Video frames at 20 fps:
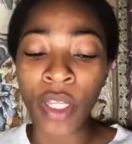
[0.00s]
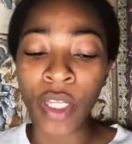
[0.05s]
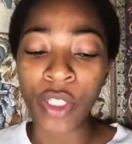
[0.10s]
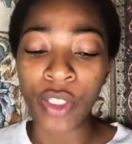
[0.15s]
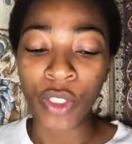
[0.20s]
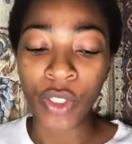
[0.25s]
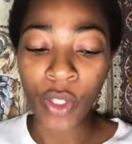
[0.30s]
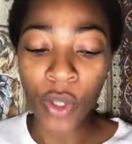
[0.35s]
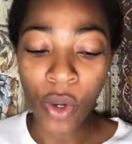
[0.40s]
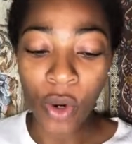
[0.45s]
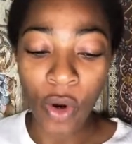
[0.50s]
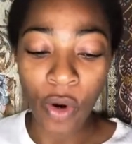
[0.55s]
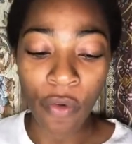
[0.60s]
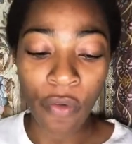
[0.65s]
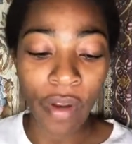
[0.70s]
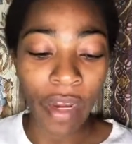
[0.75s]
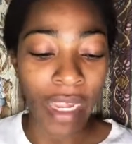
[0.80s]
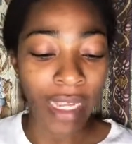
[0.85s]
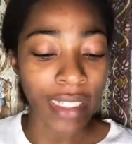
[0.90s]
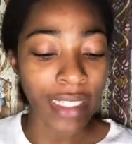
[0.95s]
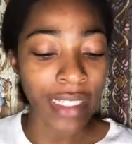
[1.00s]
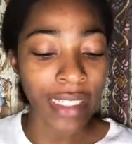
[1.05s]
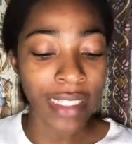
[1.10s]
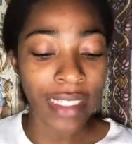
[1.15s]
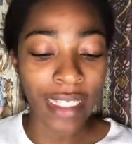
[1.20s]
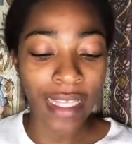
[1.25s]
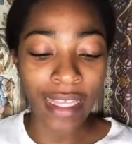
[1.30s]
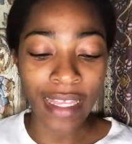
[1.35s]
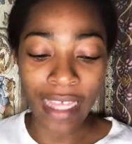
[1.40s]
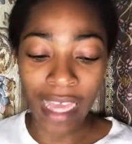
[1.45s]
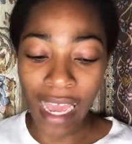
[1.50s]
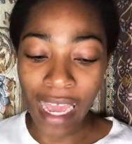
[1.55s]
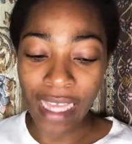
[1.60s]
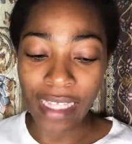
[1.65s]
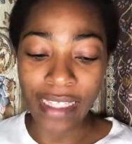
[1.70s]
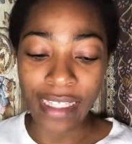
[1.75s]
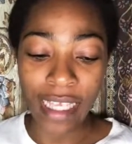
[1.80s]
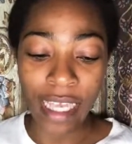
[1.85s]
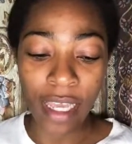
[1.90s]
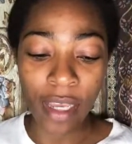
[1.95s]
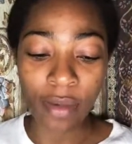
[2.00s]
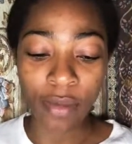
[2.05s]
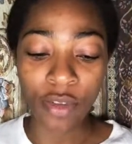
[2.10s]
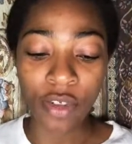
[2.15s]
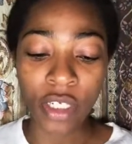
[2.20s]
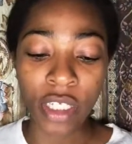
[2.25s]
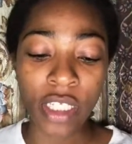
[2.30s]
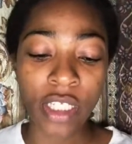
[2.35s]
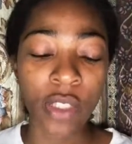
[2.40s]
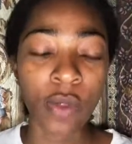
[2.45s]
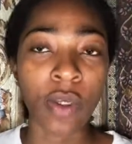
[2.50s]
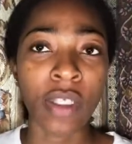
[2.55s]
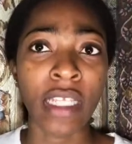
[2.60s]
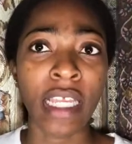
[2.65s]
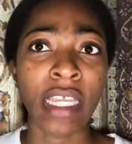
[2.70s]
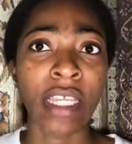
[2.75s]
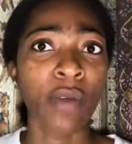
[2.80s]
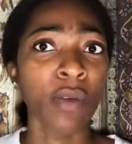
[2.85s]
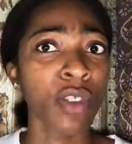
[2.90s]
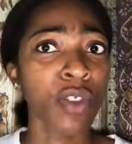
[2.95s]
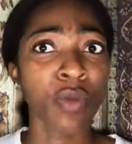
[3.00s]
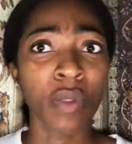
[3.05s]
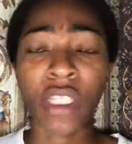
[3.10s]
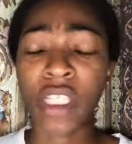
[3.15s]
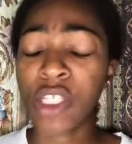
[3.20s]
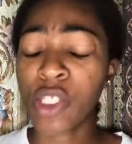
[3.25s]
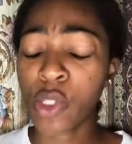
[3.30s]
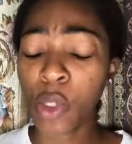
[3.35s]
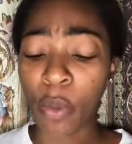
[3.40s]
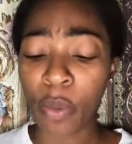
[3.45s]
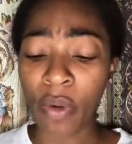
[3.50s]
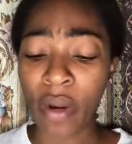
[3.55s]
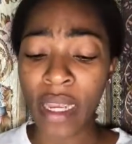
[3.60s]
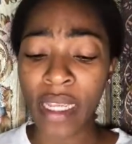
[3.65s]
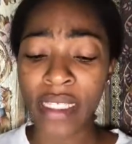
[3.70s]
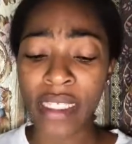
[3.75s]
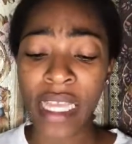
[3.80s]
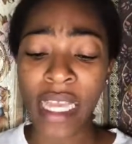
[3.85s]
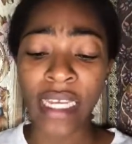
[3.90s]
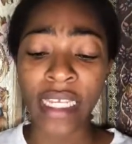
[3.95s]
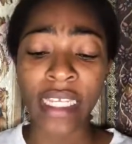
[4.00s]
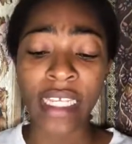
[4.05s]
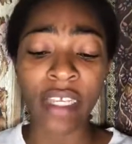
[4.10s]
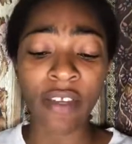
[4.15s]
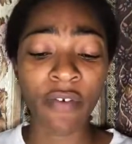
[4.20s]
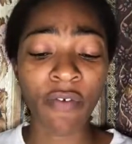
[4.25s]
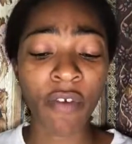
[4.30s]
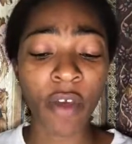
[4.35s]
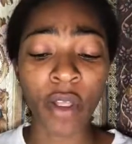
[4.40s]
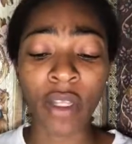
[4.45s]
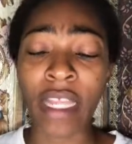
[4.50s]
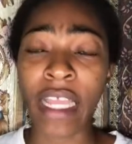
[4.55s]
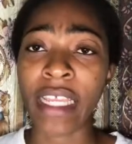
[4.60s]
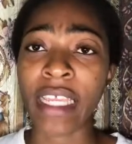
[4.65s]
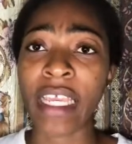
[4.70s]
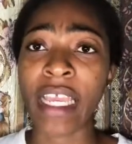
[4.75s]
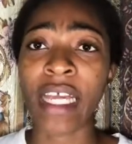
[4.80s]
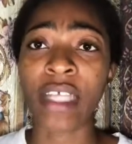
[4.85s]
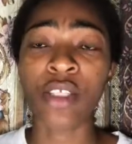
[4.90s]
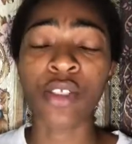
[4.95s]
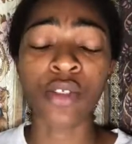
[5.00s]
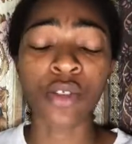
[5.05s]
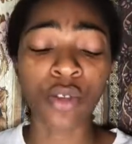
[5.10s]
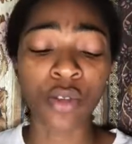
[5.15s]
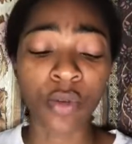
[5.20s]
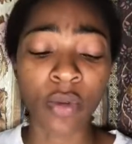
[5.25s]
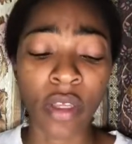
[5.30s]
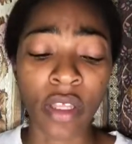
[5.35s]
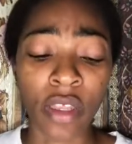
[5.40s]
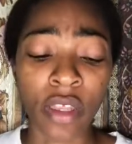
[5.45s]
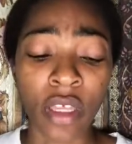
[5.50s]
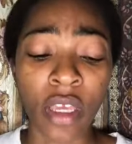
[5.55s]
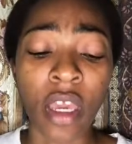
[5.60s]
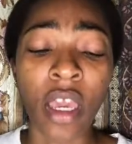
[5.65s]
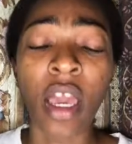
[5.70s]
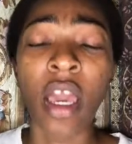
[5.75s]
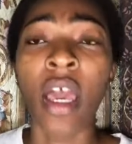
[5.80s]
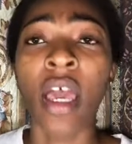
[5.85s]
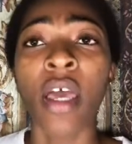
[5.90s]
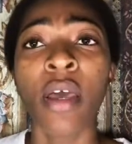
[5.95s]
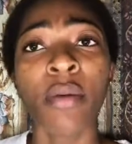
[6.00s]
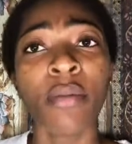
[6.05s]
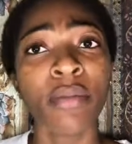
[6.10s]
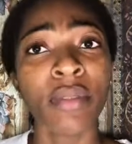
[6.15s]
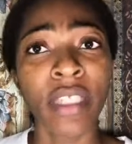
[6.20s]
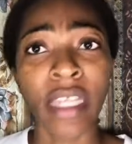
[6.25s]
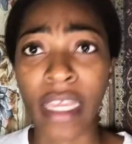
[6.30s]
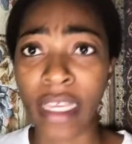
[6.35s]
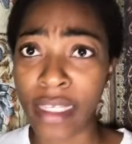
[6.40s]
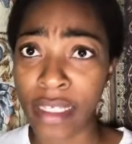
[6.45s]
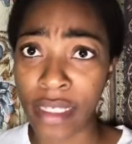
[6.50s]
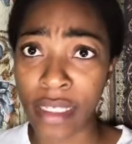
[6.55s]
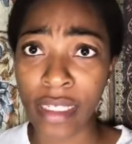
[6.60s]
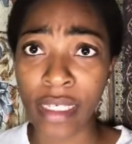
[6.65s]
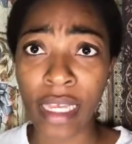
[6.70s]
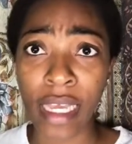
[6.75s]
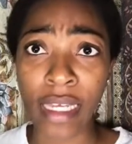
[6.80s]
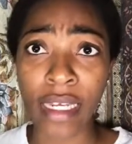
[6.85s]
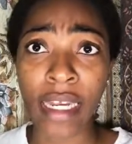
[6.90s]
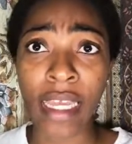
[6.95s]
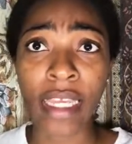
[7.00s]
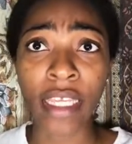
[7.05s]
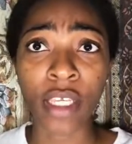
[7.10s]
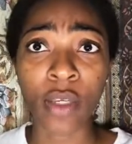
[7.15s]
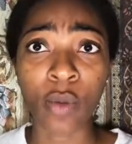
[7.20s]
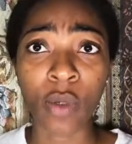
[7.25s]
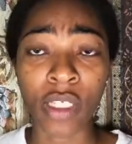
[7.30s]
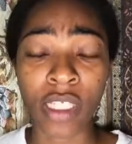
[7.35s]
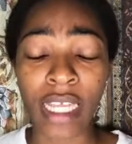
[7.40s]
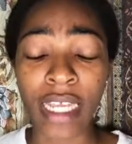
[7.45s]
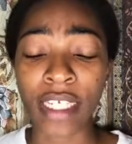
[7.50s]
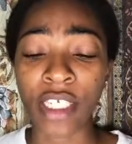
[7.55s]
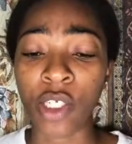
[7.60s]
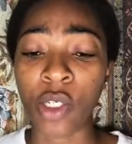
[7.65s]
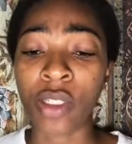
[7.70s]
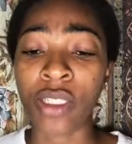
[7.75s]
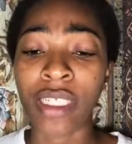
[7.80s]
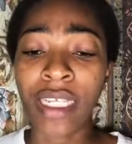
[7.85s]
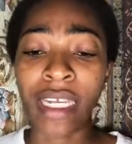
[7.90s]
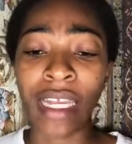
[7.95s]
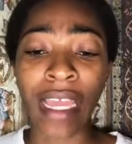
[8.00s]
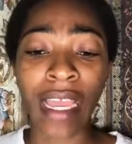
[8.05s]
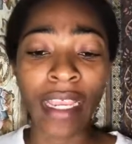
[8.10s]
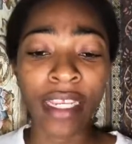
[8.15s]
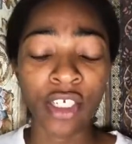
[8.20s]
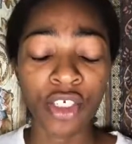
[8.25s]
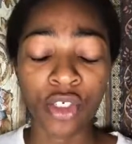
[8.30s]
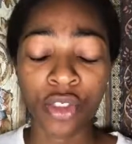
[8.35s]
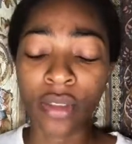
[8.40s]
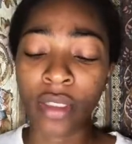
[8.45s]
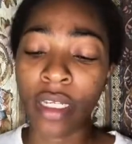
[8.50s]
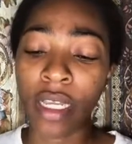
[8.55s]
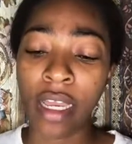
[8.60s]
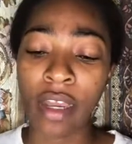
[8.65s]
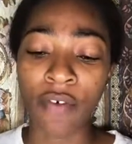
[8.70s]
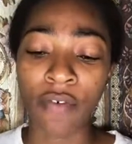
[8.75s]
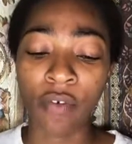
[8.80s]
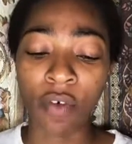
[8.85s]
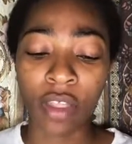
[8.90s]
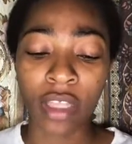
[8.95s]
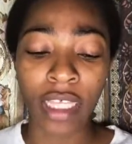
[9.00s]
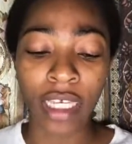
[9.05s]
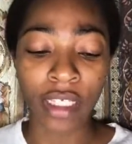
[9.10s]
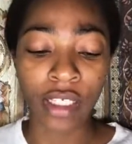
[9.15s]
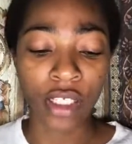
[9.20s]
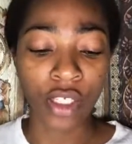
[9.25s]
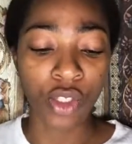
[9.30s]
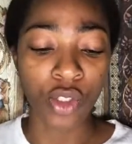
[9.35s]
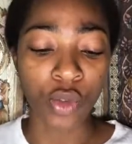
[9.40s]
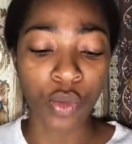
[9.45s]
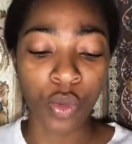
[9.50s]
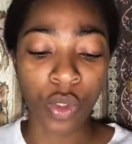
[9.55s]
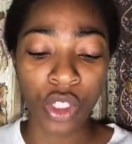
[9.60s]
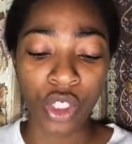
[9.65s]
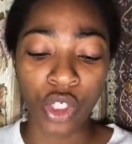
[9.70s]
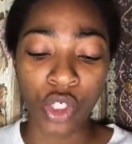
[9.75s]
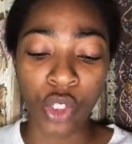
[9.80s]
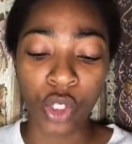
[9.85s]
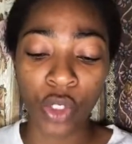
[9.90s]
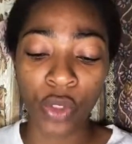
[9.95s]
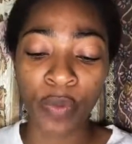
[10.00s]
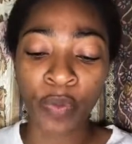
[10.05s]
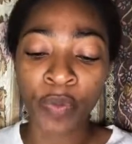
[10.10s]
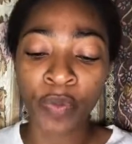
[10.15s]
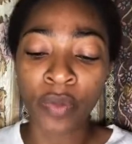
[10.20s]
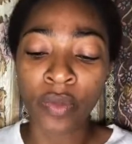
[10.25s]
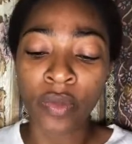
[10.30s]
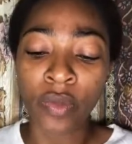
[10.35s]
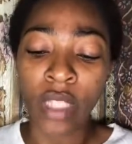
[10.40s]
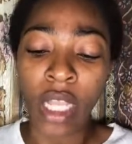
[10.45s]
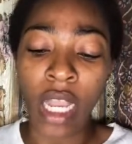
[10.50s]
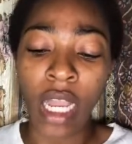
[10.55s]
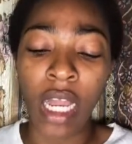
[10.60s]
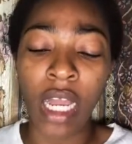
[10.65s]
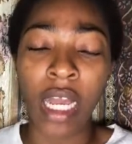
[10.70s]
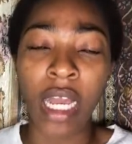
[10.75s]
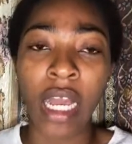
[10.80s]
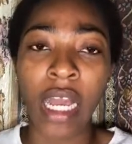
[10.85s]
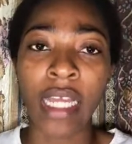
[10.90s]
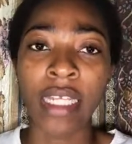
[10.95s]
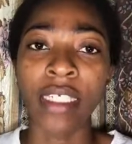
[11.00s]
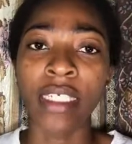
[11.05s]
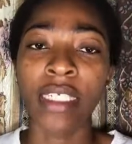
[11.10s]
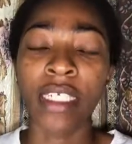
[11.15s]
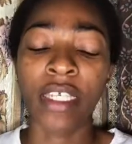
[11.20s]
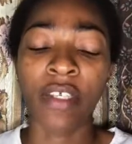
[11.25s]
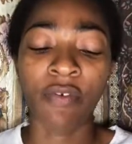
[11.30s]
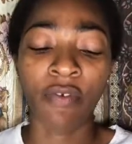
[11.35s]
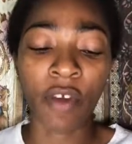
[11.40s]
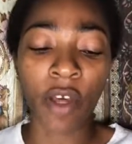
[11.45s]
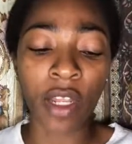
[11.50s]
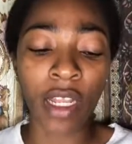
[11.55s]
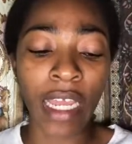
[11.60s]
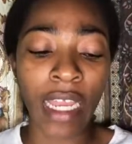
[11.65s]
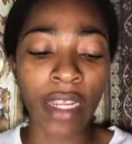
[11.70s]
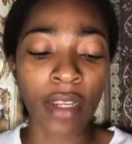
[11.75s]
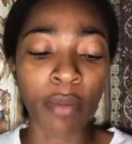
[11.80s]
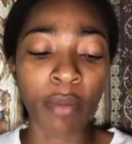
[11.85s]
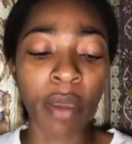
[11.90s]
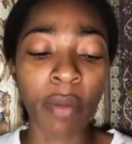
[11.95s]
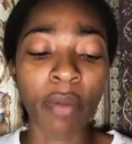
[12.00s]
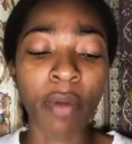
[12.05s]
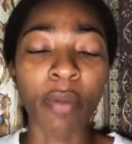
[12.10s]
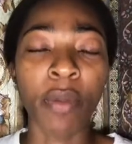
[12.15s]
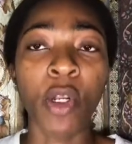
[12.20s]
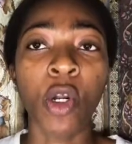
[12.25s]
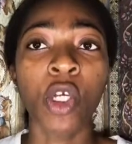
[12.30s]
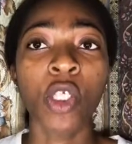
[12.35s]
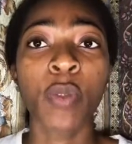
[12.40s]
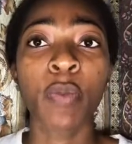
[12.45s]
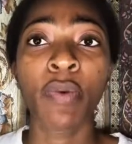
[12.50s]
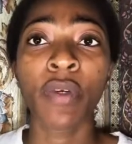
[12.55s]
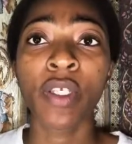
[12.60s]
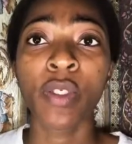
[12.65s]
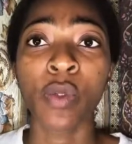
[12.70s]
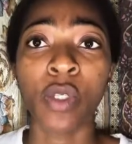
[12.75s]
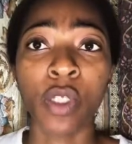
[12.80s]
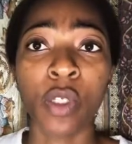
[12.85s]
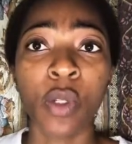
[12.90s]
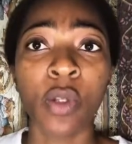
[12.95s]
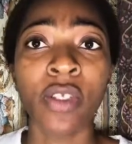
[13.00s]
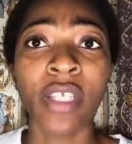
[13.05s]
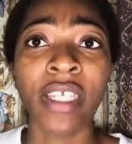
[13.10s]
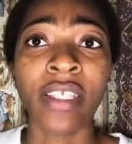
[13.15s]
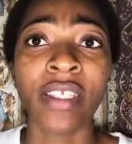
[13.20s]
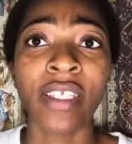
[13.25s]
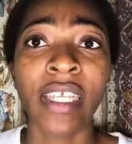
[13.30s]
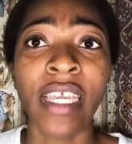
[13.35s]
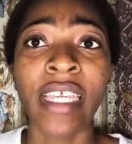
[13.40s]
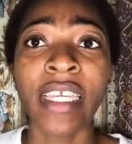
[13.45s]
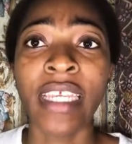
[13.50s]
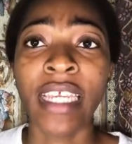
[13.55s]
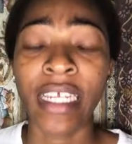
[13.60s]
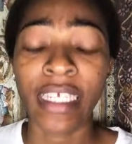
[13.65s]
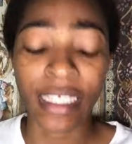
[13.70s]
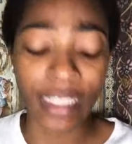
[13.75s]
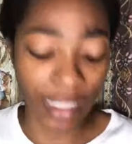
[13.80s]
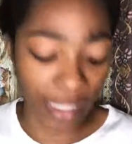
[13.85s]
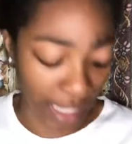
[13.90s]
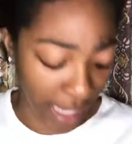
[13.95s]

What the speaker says: So reacting to that, Tricky T was like, he was really surprised, and he felt like he had to do with Nengi, that Nengi was like the underlying trigger for that situation. And he felt like maybe because Prince was closer to Nengi at the